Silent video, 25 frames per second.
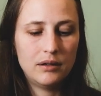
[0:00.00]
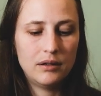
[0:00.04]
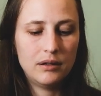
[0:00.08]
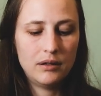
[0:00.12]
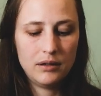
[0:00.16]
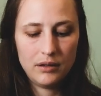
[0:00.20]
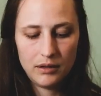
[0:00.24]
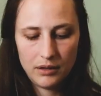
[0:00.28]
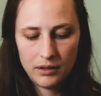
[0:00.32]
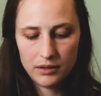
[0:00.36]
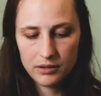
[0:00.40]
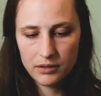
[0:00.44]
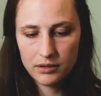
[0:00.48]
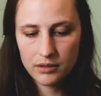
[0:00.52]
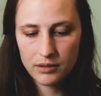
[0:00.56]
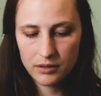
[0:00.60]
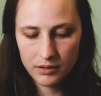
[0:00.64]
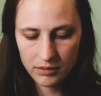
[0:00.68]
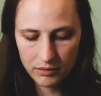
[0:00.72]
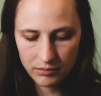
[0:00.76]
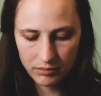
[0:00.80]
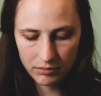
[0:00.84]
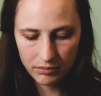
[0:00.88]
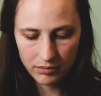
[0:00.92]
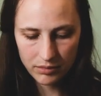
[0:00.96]

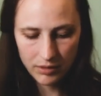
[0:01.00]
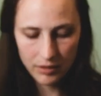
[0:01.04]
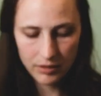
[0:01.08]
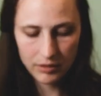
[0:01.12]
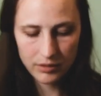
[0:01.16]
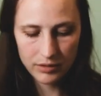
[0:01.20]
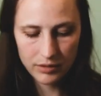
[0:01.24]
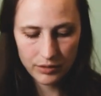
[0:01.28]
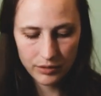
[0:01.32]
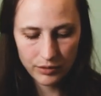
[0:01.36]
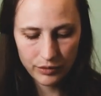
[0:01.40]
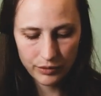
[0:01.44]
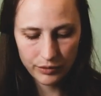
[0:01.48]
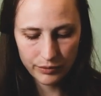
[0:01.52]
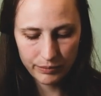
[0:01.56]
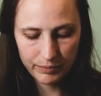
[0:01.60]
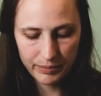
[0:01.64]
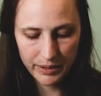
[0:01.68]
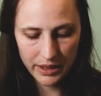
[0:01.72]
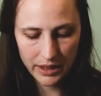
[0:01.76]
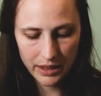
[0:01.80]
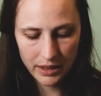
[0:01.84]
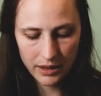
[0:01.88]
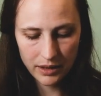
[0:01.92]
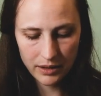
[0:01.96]
it's also too
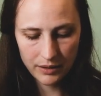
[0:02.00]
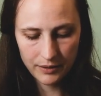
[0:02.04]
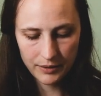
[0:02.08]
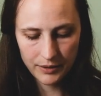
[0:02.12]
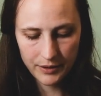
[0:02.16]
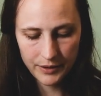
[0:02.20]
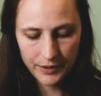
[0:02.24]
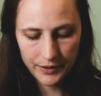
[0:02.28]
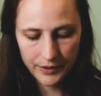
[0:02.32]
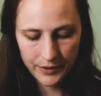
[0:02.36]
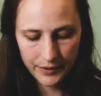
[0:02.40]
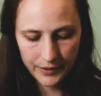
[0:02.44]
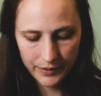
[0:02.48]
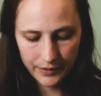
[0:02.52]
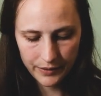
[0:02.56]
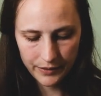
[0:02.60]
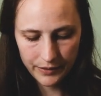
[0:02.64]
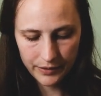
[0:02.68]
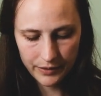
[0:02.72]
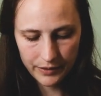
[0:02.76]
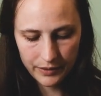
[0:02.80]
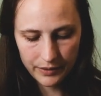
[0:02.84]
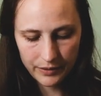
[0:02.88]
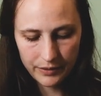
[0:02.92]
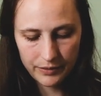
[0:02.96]
big.
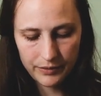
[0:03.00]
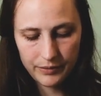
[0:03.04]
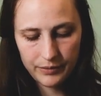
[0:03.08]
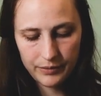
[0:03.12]
So